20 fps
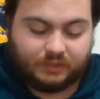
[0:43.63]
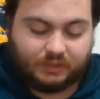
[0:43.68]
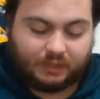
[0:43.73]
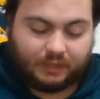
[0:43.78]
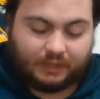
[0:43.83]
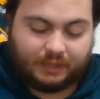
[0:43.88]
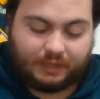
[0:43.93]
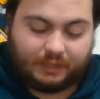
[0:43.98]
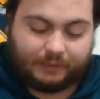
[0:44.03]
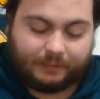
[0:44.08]

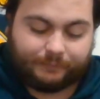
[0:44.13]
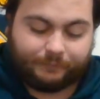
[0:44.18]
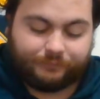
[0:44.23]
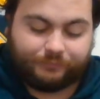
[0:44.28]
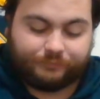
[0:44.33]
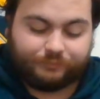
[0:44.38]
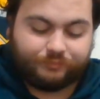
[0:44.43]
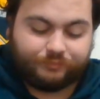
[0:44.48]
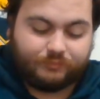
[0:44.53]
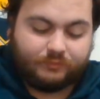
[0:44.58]

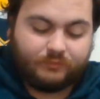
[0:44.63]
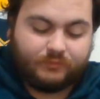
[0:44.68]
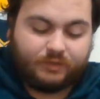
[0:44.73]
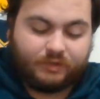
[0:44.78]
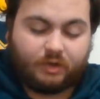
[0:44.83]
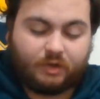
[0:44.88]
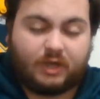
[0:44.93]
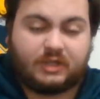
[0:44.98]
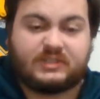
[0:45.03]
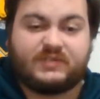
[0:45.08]
um,
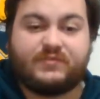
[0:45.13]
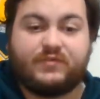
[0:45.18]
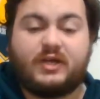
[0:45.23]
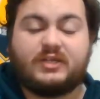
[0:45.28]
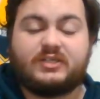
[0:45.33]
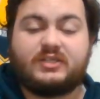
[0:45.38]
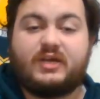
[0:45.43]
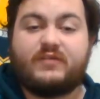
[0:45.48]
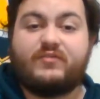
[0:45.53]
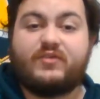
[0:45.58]
guys, if you
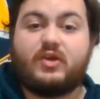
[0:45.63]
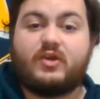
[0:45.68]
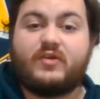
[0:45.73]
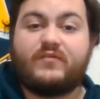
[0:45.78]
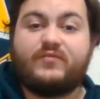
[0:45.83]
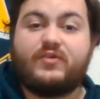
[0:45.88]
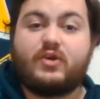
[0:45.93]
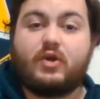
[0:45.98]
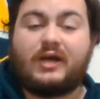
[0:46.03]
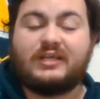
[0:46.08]
guys if you,
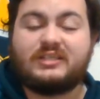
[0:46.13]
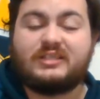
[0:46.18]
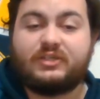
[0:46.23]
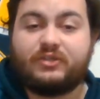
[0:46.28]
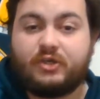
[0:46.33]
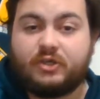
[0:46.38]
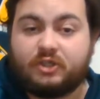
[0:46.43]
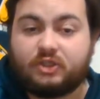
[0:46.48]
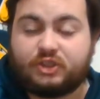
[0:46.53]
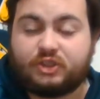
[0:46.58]
if you guys are
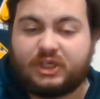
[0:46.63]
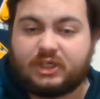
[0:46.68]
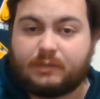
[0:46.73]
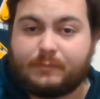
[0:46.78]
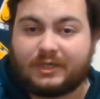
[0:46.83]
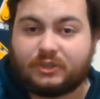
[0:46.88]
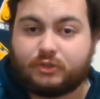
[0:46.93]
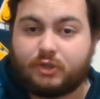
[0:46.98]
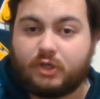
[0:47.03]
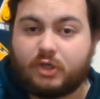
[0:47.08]
new to this channel,
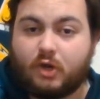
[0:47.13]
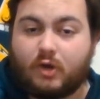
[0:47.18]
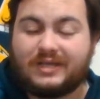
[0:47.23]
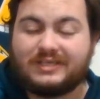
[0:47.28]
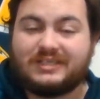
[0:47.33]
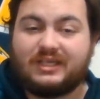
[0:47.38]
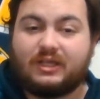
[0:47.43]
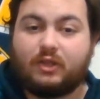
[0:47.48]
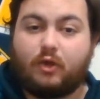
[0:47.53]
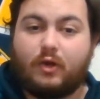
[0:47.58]
make sure you
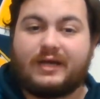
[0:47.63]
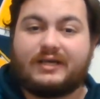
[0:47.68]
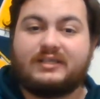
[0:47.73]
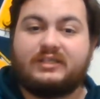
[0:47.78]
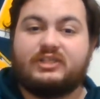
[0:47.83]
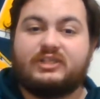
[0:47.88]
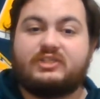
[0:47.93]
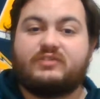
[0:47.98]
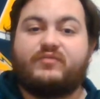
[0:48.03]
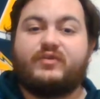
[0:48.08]
guys
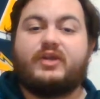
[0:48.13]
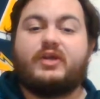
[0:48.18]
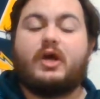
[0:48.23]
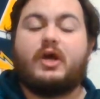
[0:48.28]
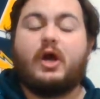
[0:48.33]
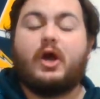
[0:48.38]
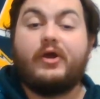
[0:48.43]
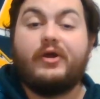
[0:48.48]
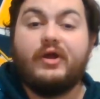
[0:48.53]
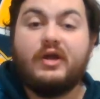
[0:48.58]
like this
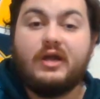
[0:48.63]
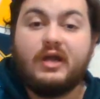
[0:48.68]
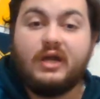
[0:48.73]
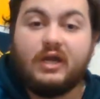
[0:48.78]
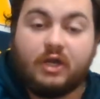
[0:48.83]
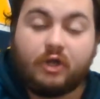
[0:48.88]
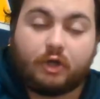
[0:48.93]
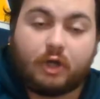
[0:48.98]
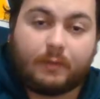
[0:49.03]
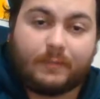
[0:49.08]
video.
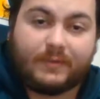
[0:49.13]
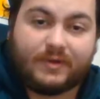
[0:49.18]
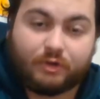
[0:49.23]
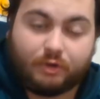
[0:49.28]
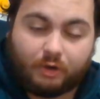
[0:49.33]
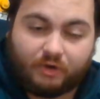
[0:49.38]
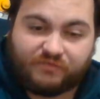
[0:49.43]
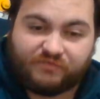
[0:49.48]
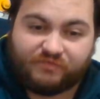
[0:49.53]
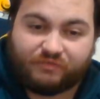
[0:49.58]
Comment
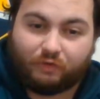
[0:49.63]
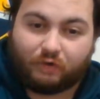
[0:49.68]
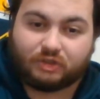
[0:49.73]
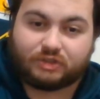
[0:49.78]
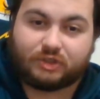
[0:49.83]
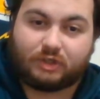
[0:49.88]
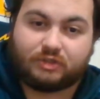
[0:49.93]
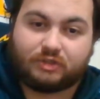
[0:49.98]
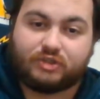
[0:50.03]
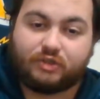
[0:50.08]
your
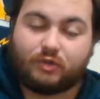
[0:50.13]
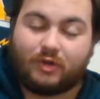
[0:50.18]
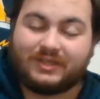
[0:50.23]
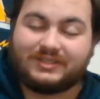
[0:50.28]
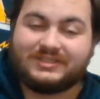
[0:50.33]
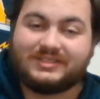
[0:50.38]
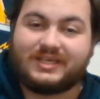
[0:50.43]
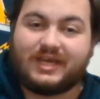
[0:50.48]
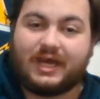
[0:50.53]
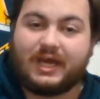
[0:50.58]
thoughts on
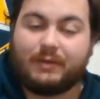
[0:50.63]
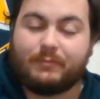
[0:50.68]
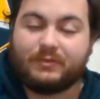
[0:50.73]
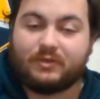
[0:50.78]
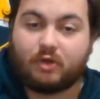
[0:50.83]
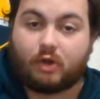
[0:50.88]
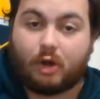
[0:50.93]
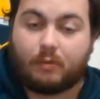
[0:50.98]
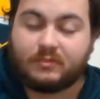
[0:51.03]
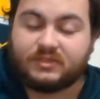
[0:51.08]
tonight's game in
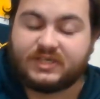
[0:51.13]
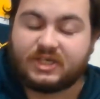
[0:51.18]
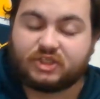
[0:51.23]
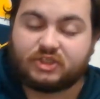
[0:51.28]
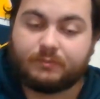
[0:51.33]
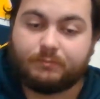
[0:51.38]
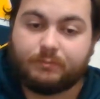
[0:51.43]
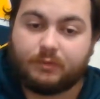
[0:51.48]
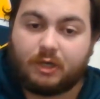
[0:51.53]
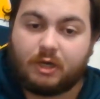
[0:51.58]
the comment
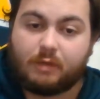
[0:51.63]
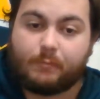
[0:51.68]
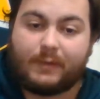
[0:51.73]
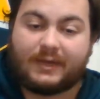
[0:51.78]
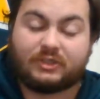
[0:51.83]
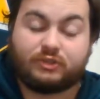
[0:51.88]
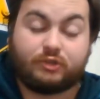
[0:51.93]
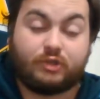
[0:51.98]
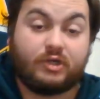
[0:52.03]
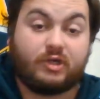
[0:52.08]
section below.
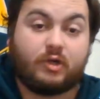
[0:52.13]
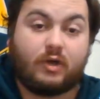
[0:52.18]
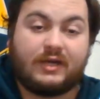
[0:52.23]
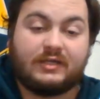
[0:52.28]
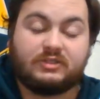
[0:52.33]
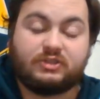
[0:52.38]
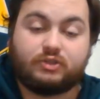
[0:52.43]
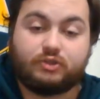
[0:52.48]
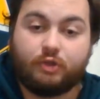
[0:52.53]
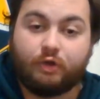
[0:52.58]
Make sure you
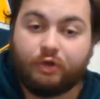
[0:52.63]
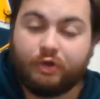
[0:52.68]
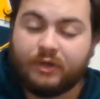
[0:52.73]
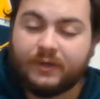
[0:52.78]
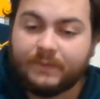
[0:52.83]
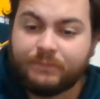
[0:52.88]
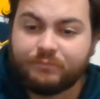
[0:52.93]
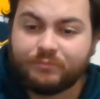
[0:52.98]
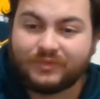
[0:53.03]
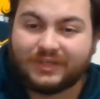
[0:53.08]
guys
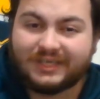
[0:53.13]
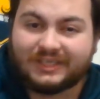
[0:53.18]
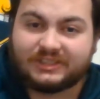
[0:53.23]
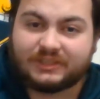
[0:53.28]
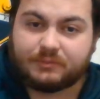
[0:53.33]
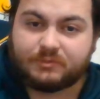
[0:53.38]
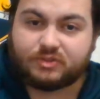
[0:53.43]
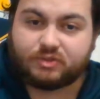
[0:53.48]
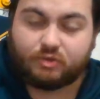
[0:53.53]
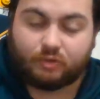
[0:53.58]
do
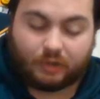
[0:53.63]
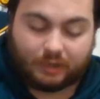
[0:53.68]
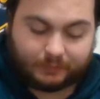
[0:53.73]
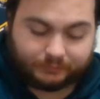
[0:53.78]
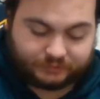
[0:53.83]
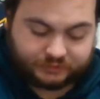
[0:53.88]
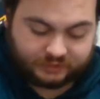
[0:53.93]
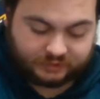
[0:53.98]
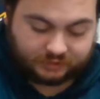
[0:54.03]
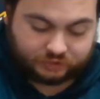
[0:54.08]

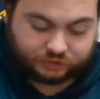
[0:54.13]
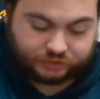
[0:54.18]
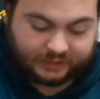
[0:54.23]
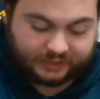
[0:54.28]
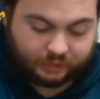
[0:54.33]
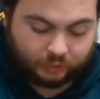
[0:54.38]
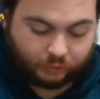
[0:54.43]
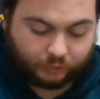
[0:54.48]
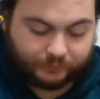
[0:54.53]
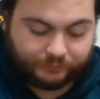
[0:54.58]
subscribe to the
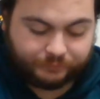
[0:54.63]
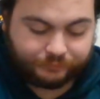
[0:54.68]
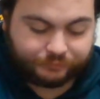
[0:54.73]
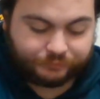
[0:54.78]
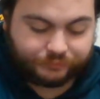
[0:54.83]
channel.